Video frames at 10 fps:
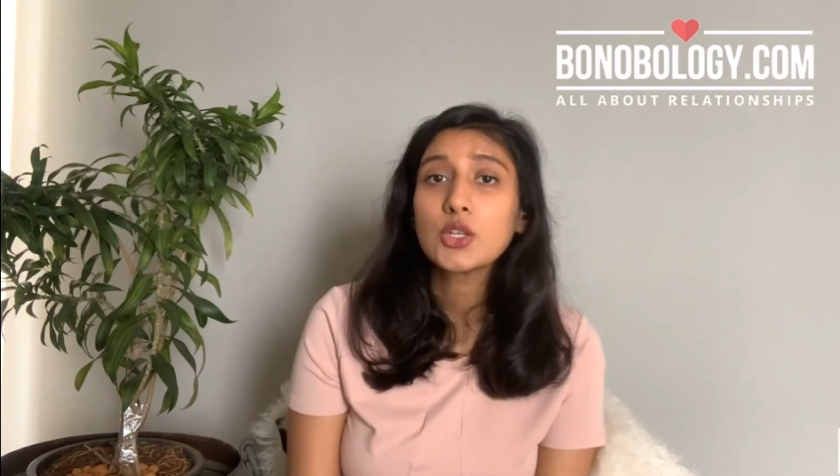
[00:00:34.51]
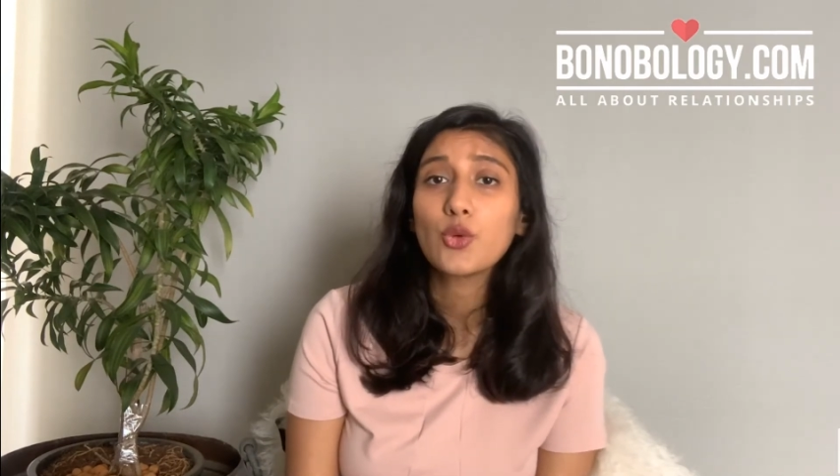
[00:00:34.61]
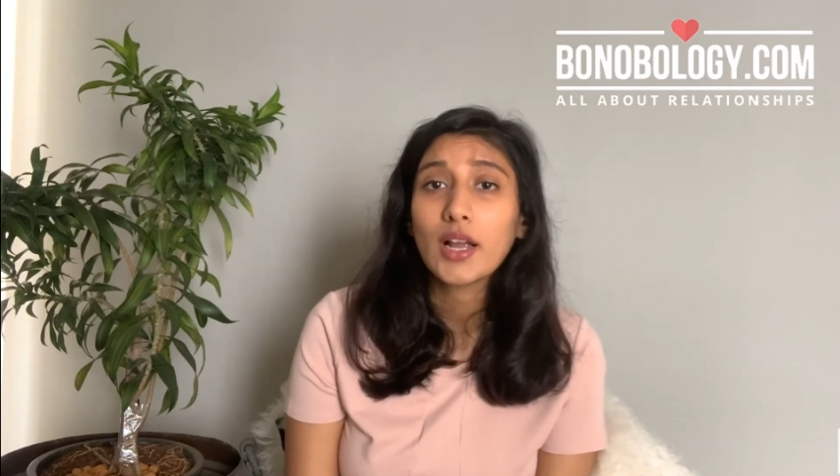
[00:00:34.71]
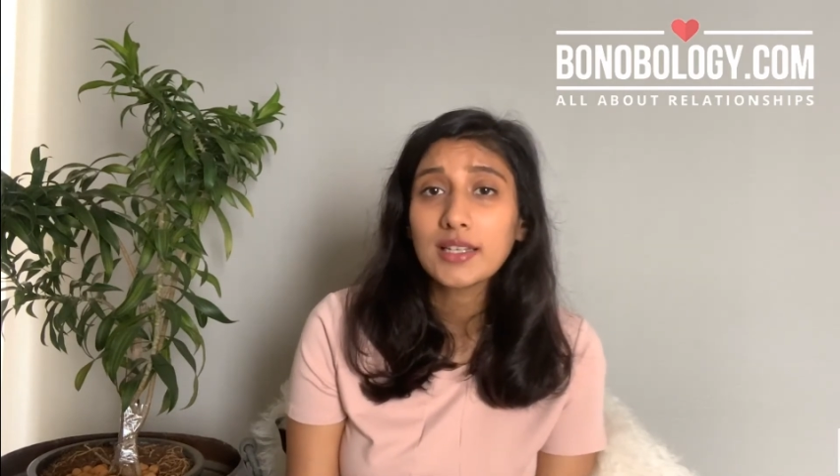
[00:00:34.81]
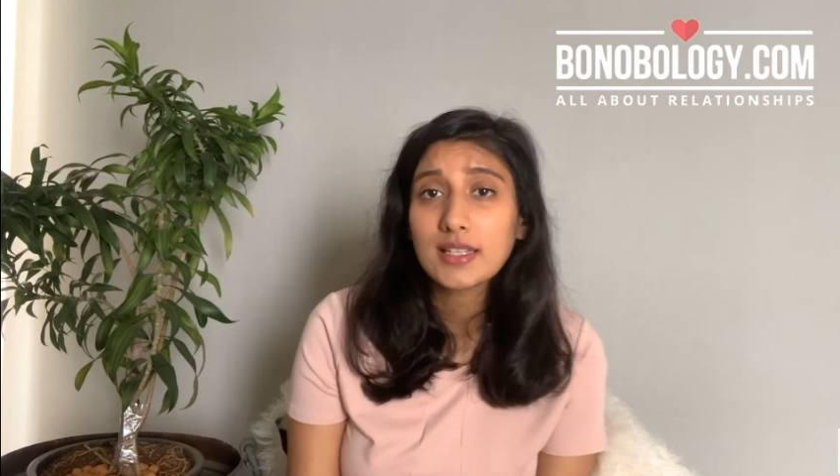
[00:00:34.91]
to
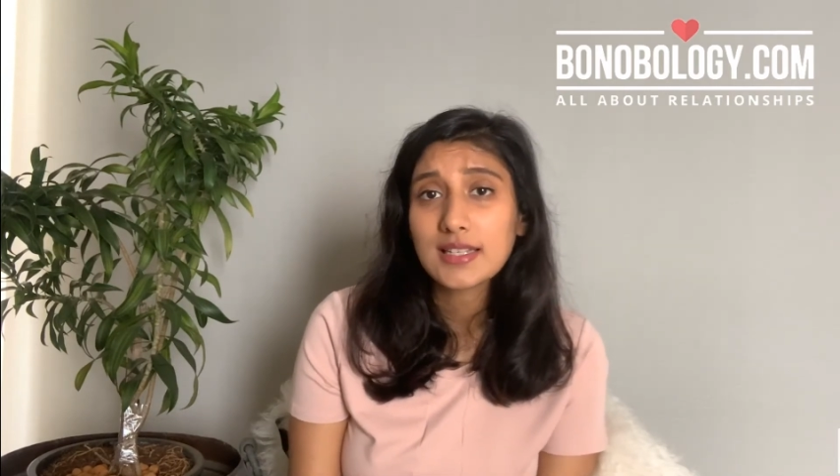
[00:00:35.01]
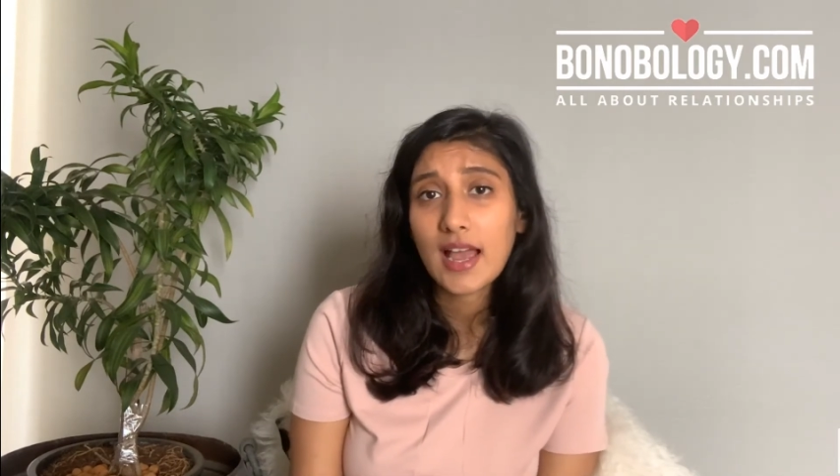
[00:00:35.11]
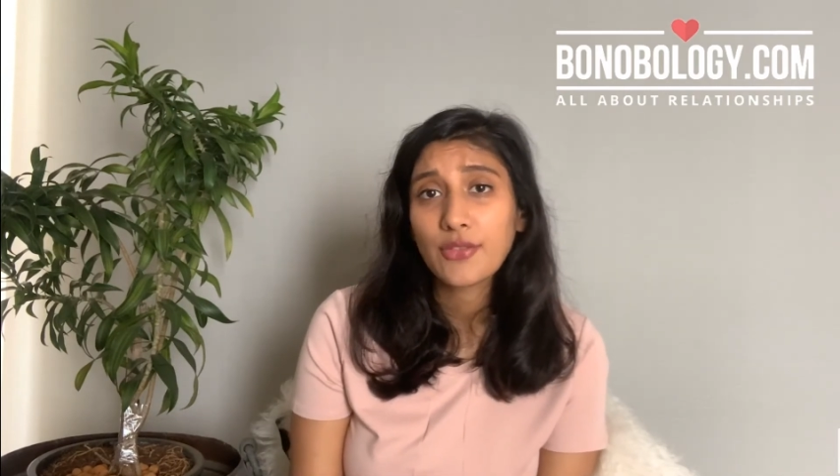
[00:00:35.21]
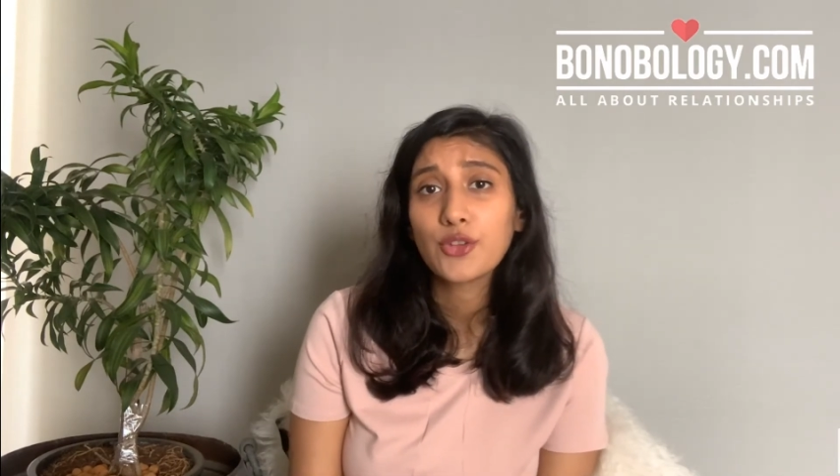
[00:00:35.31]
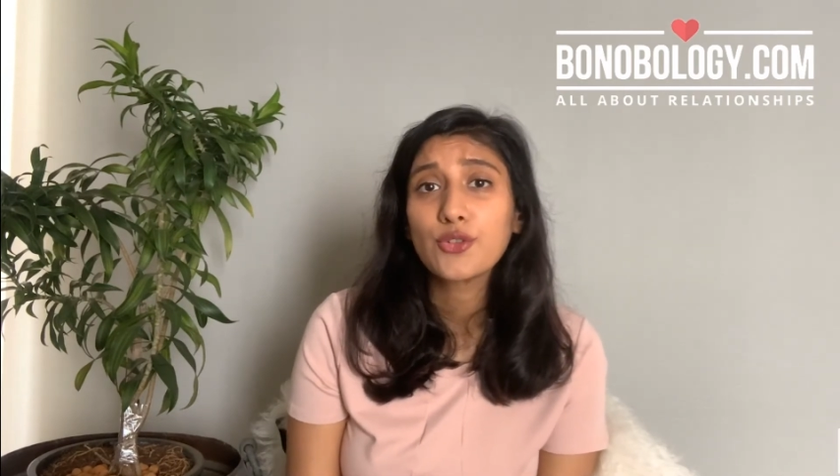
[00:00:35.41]

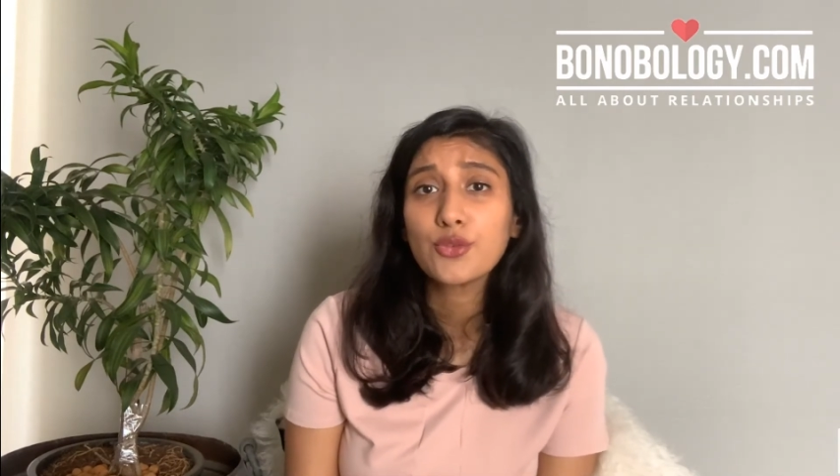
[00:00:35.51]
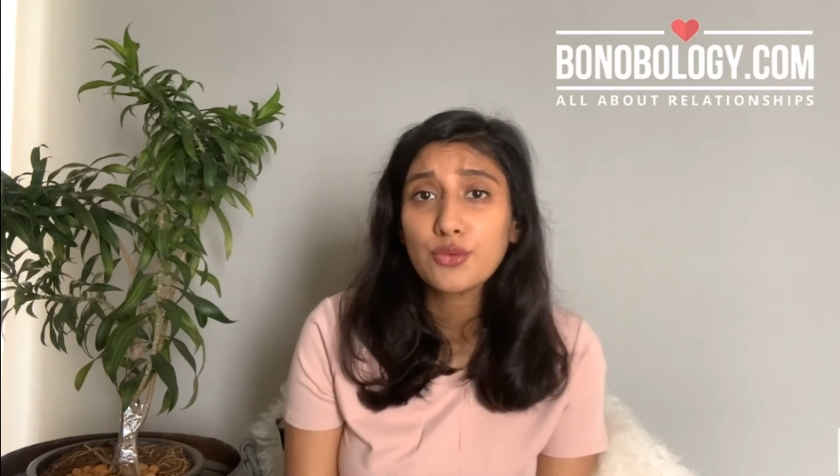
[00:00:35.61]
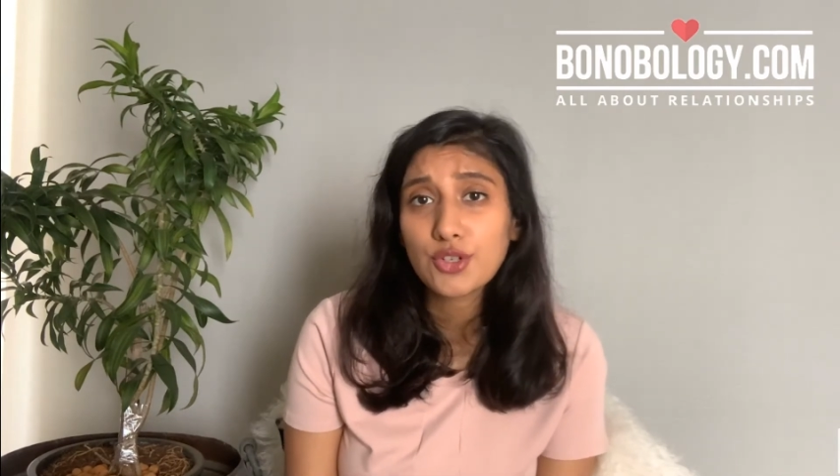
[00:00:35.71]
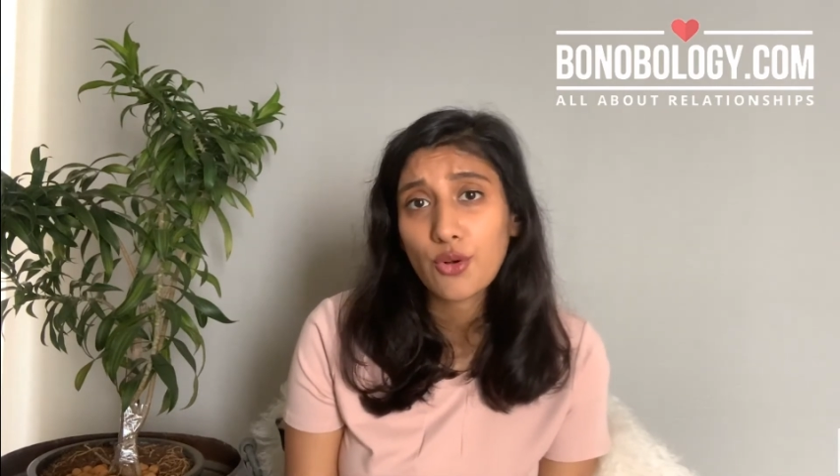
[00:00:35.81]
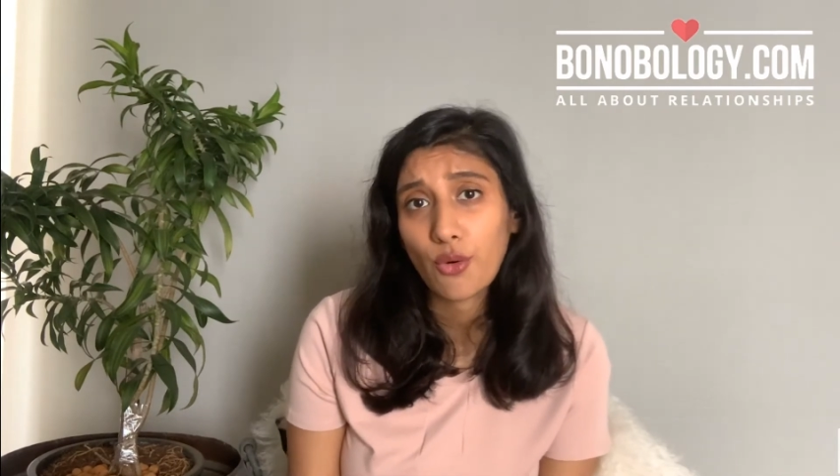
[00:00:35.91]
understand the
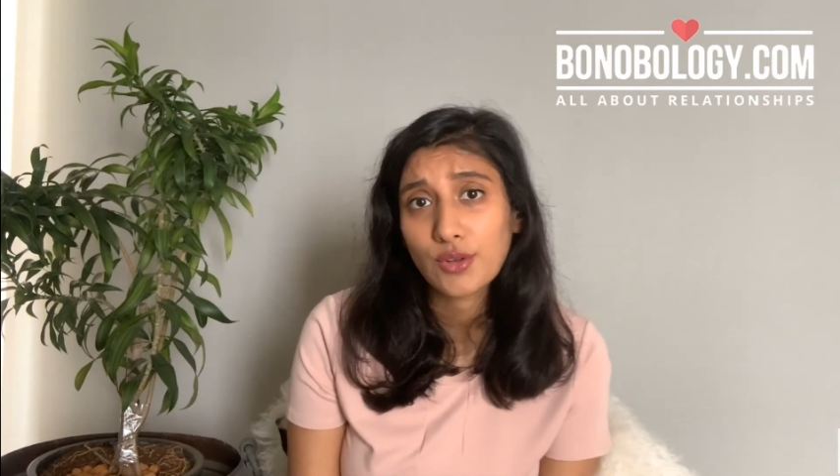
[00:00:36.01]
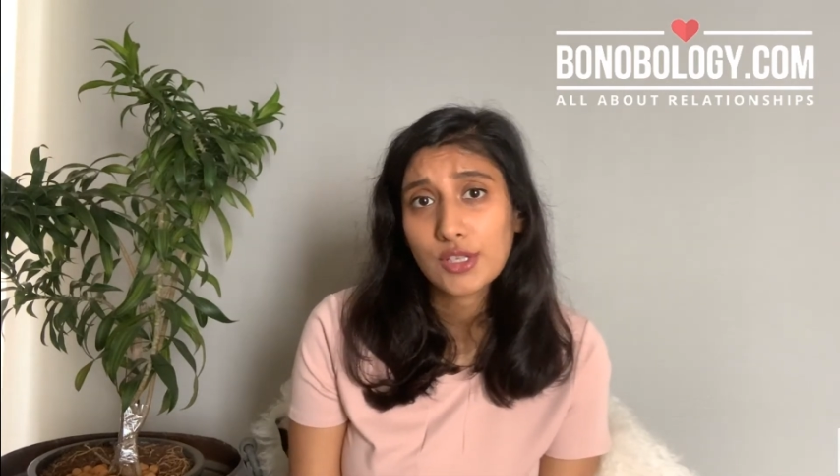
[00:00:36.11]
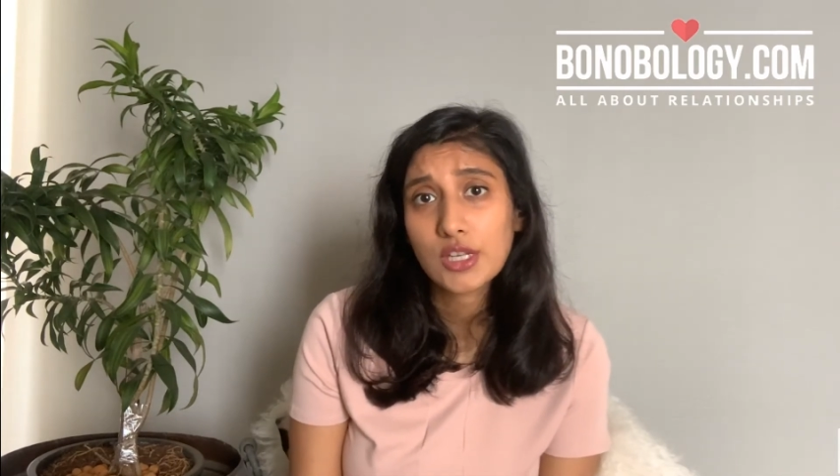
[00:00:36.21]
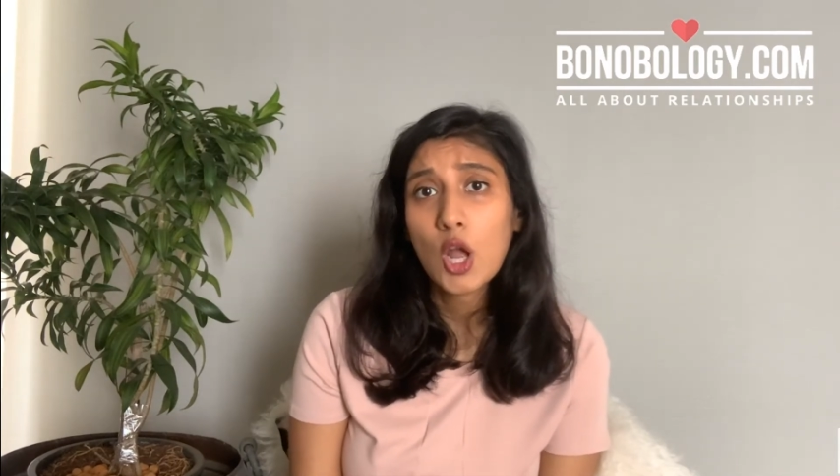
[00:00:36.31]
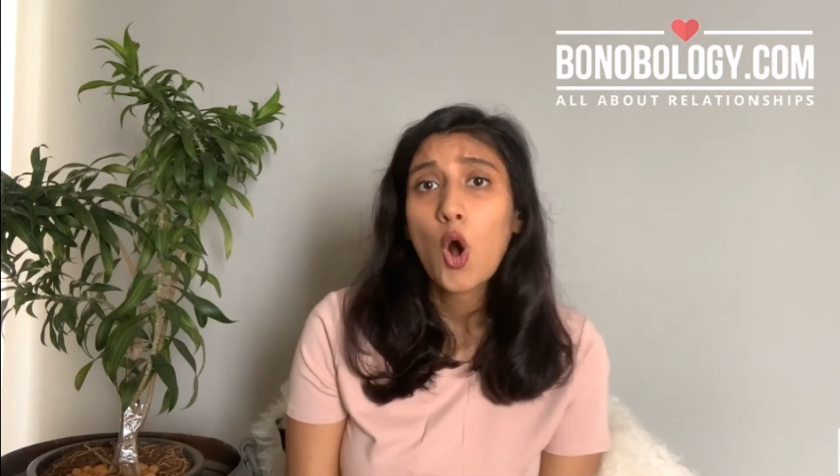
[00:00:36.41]
root cause